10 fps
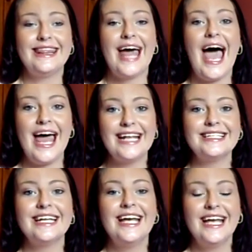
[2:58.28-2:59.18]
that.
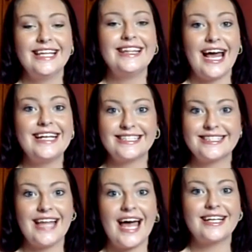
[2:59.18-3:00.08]
That is
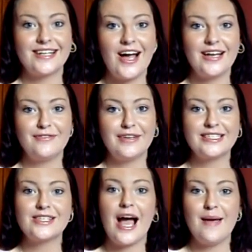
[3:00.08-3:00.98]
that kind of
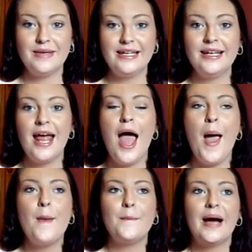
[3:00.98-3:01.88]
excitement,
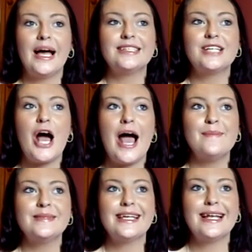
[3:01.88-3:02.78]
but
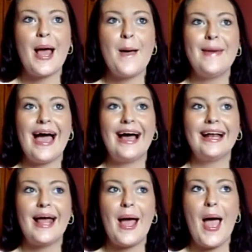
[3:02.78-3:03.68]
times it
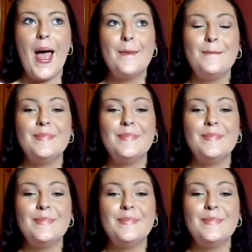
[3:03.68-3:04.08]
about a